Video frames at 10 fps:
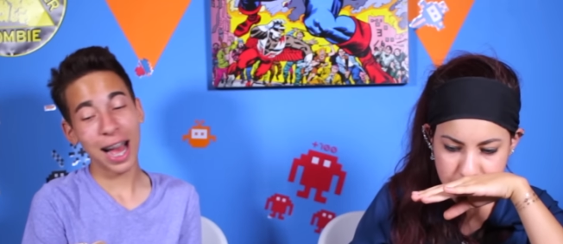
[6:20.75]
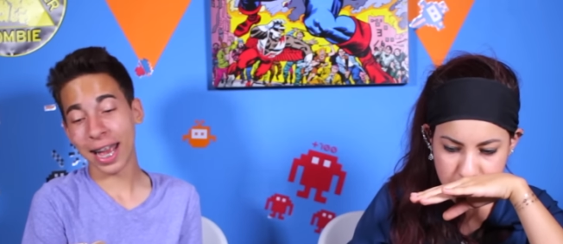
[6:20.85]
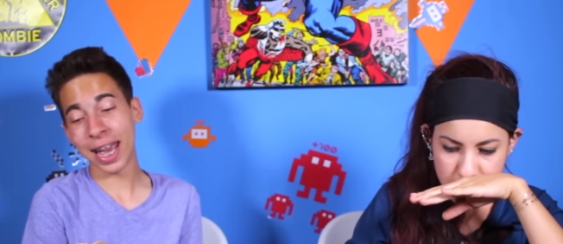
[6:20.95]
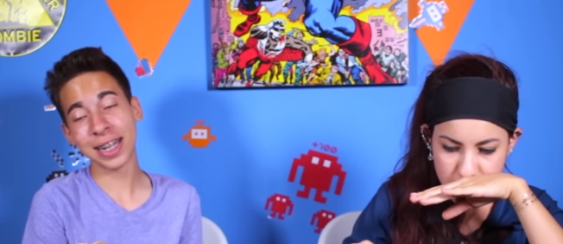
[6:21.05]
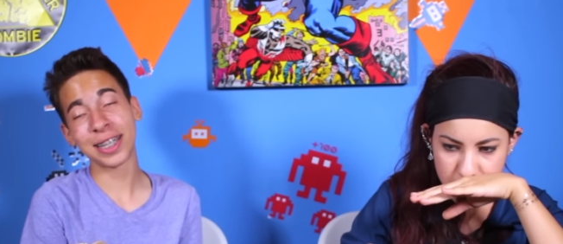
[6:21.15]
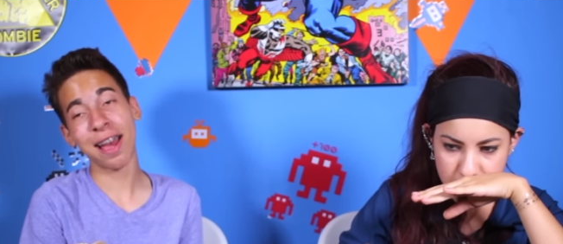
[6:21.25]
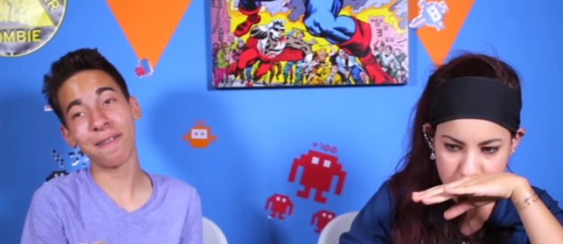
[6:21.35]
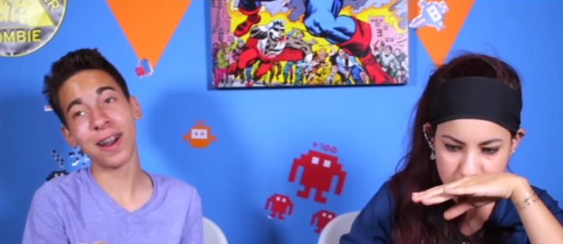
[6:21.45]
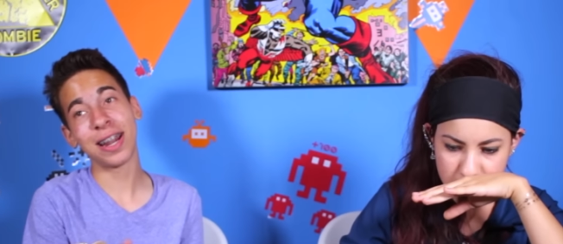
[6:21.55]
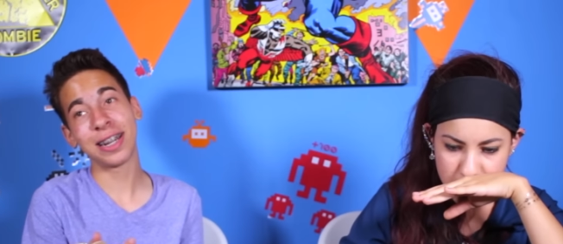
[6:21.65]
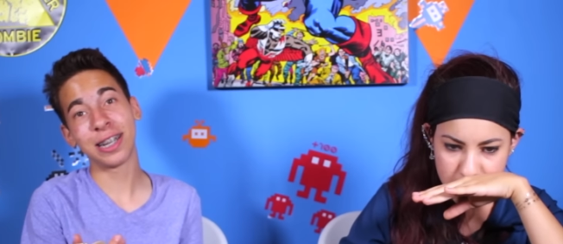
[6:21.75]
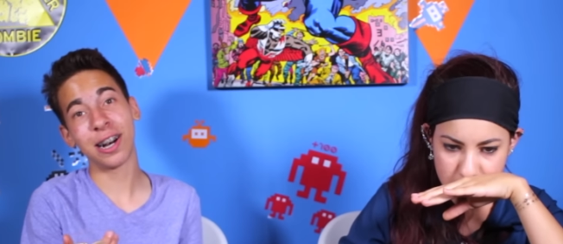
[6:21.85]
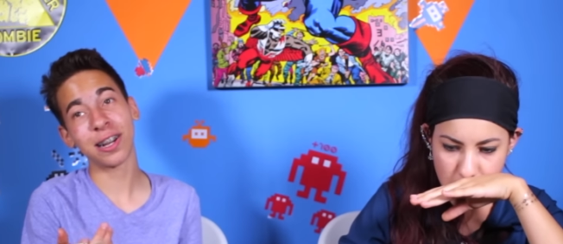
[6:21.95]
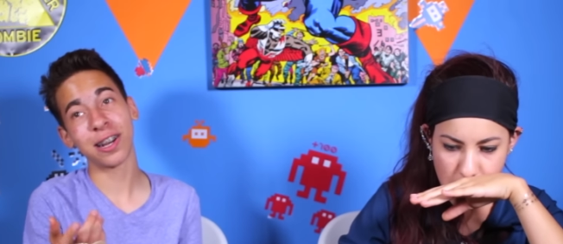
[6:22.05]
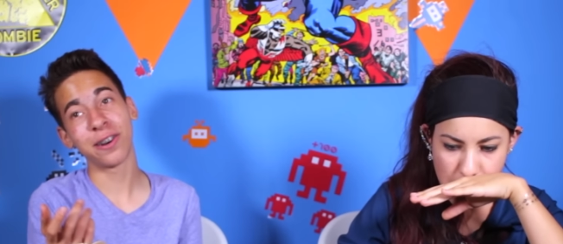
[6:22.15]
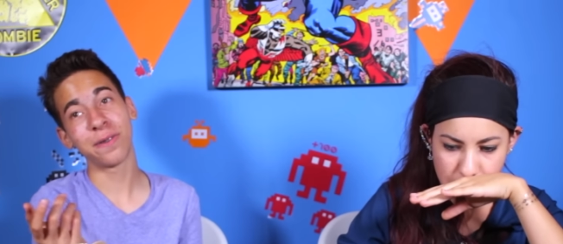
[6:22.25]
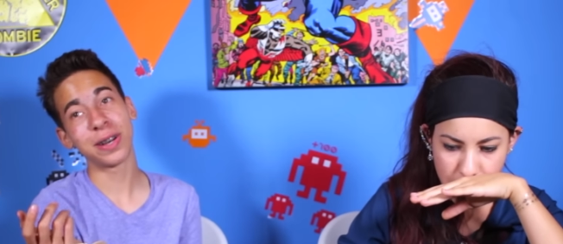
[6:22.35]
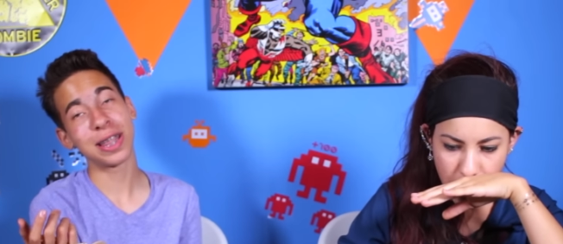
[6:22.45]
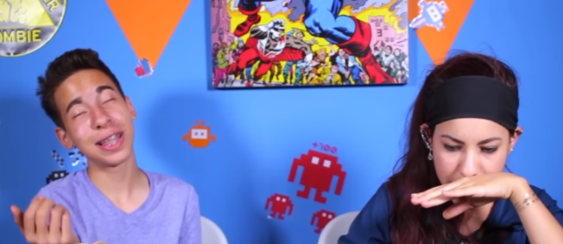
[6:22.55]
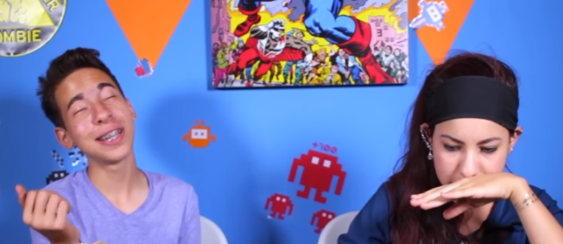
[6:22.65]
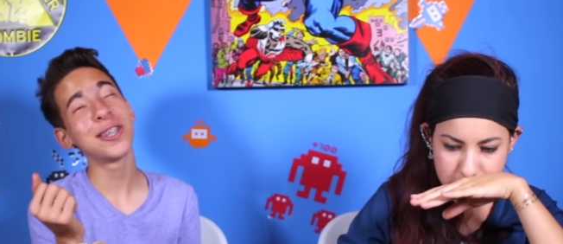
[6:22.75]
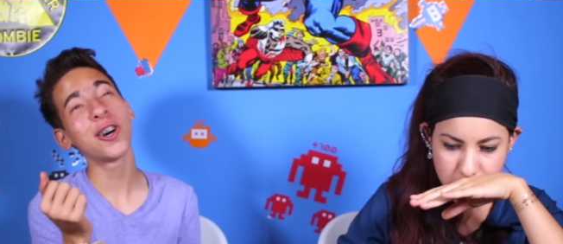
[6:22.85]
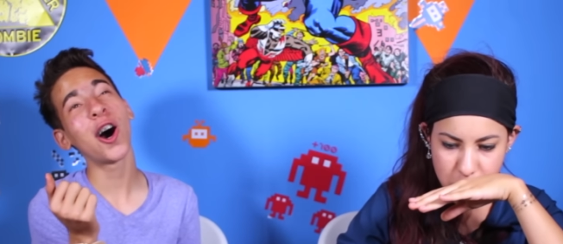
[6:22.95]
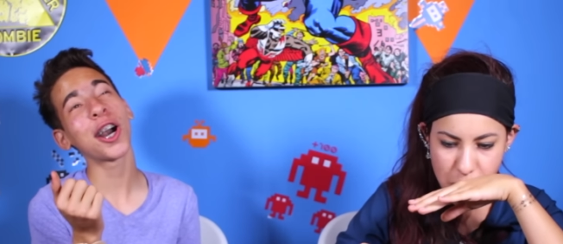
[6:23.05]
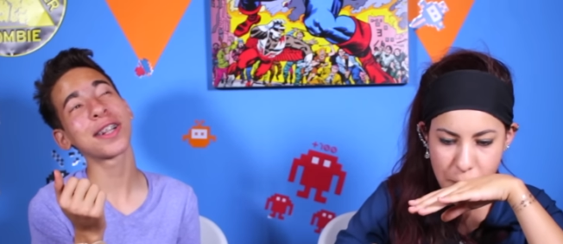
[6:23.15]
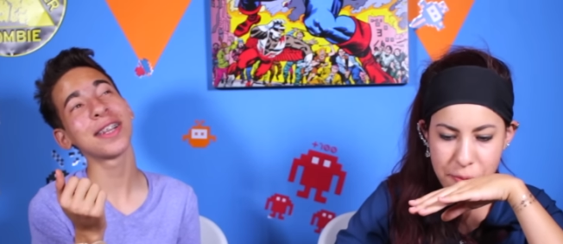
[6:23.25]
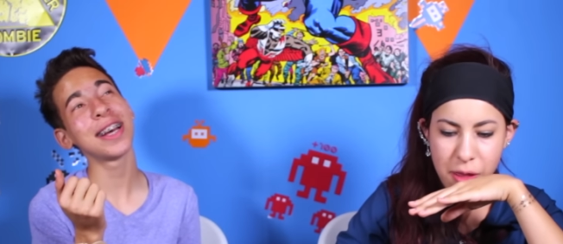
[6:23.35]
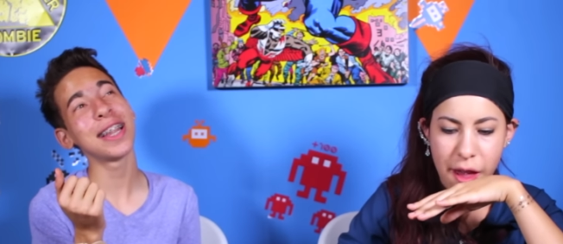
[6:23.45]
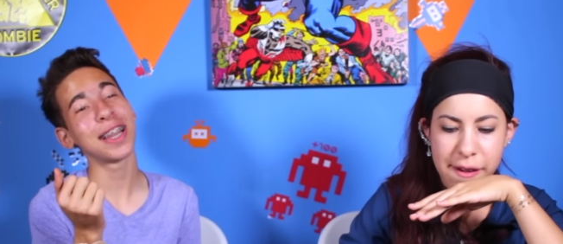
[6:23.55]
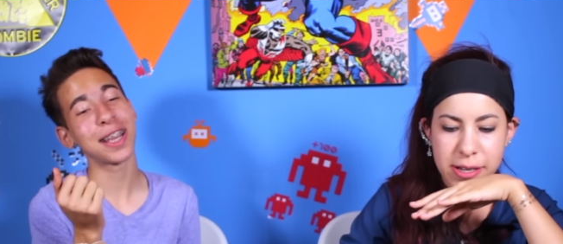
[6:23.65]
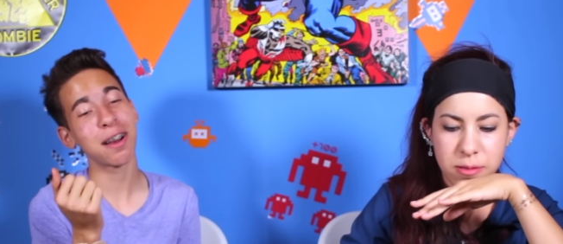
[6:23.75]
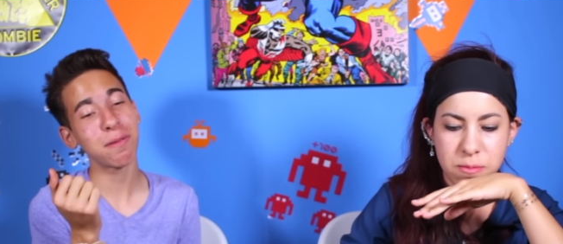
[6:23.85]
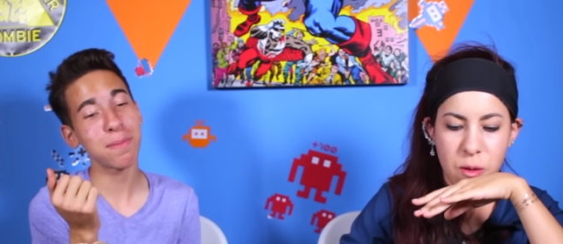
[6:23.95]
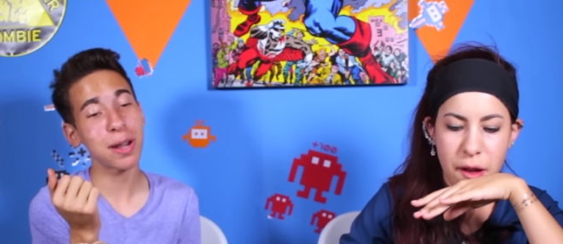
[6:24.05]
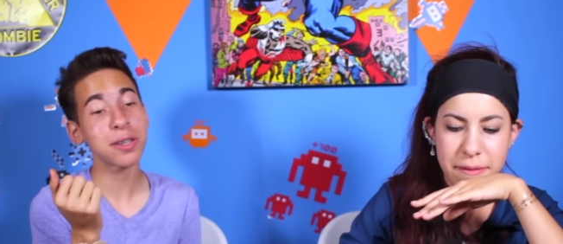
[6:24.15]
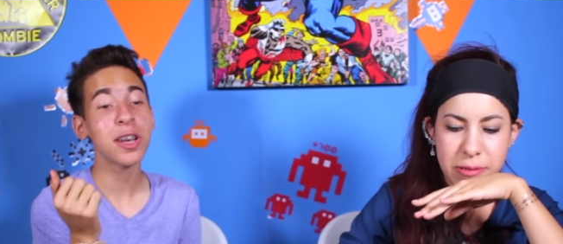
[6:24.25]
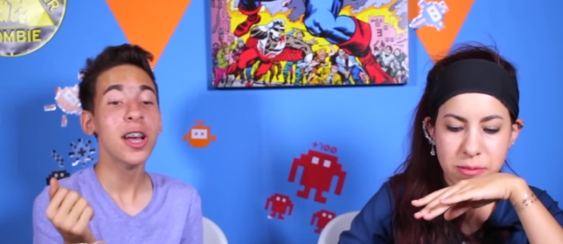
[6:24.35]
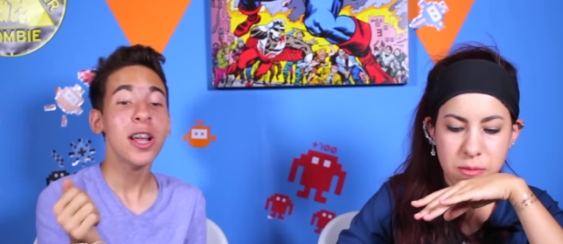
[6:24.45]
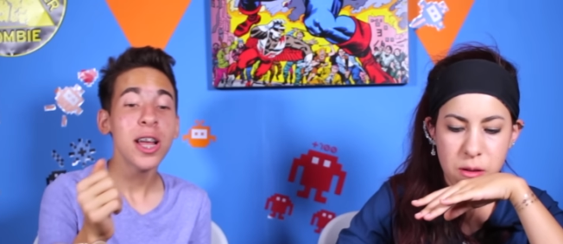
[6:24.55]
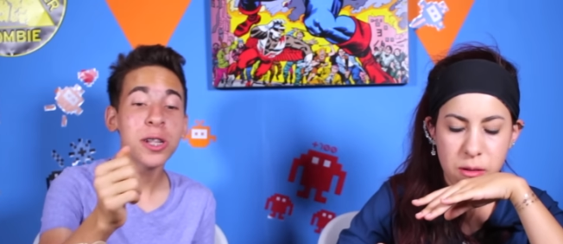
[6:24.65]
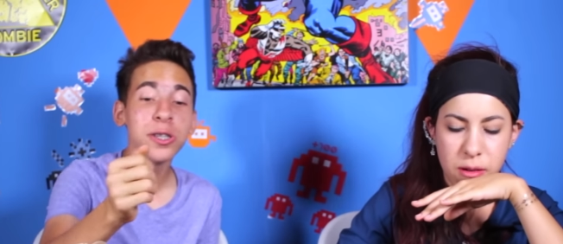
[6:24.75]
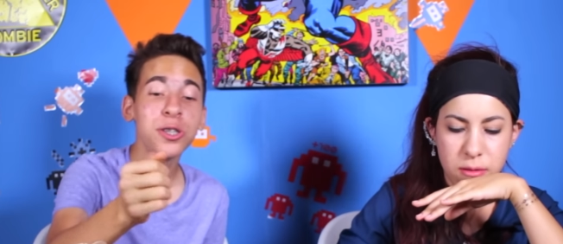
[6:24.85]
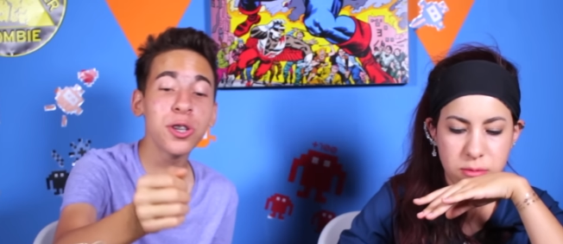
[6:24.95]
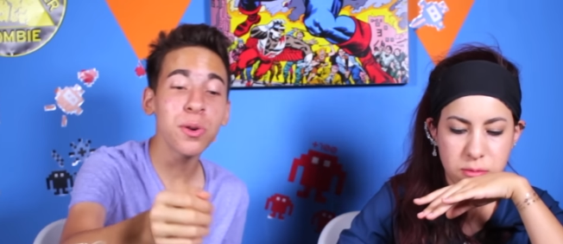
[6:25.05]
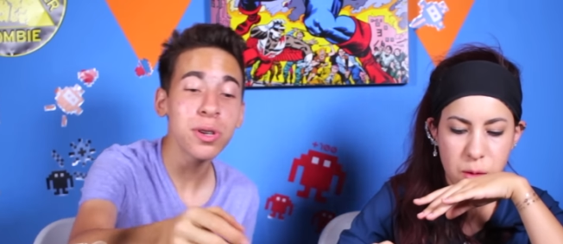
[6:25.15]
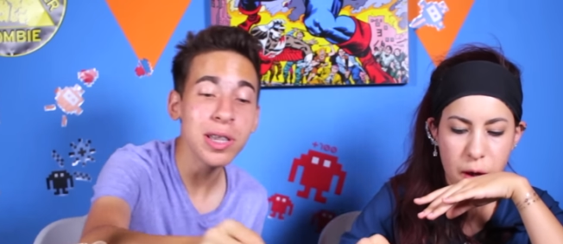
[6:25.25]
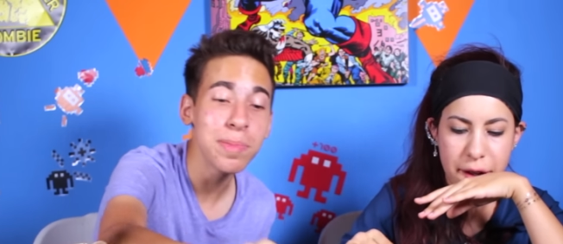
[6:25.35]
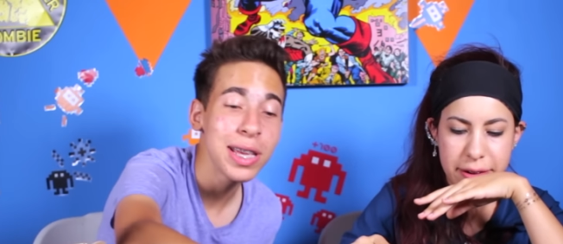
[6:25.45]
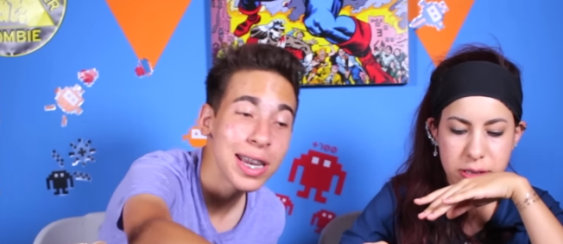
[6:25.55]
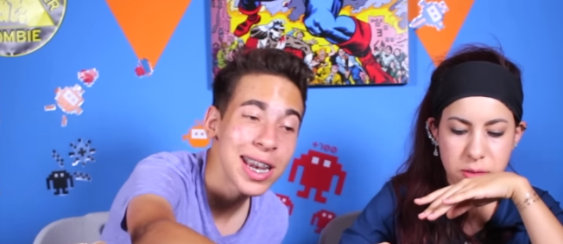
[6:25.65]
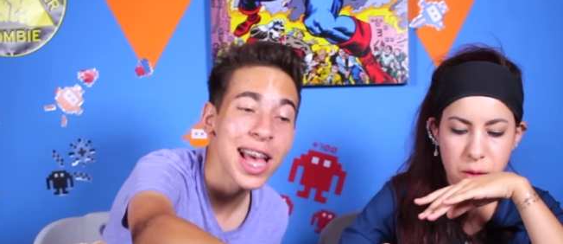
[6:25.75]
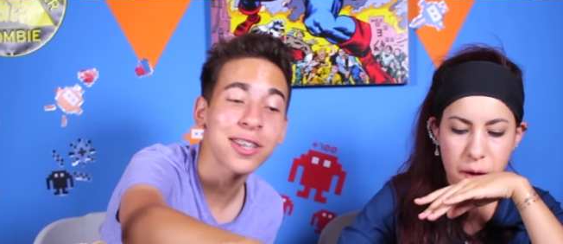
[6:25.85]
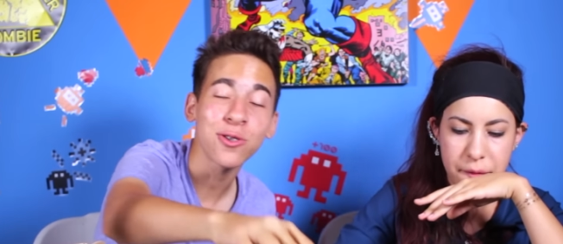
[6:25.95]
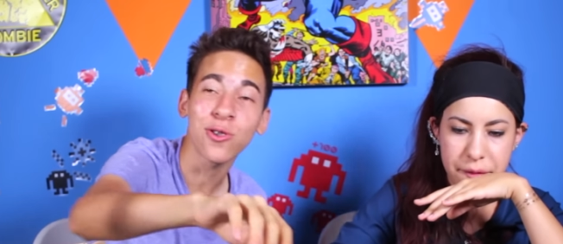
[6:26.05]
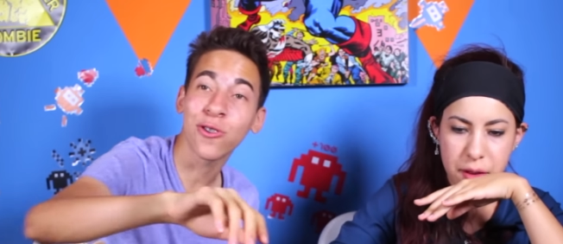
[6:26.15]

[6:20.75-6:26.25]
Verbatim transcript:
Speaker 1: I can't say I ever had a taco with the chocolate and gummy bears and soon to be Nestle